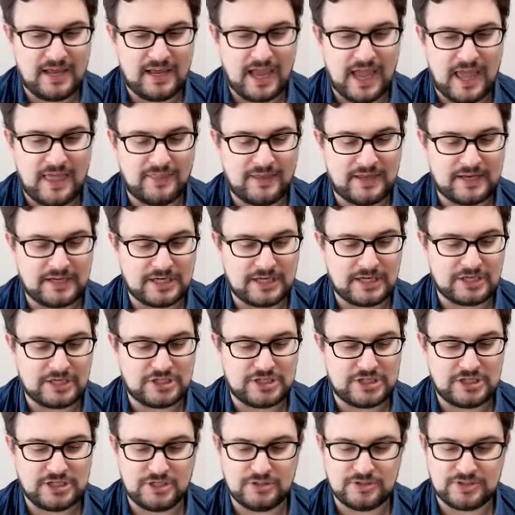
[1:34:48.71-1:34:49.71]
and then
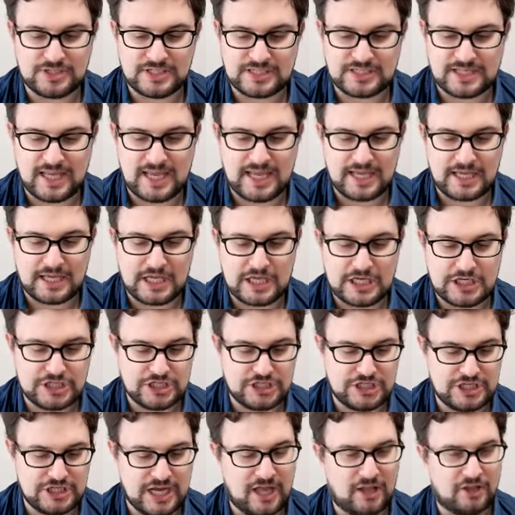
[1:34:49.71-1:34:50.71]
she uses like
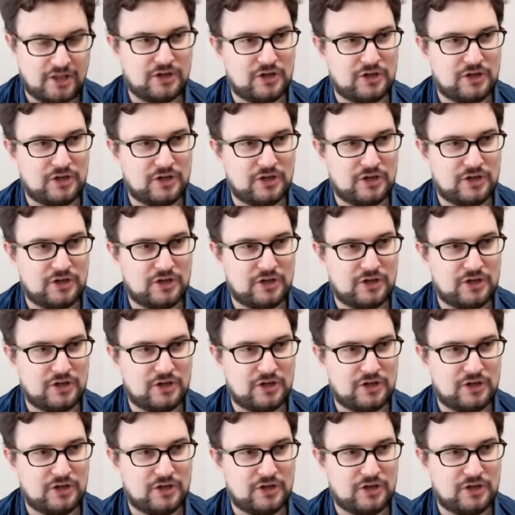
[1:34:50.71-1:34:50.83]
gel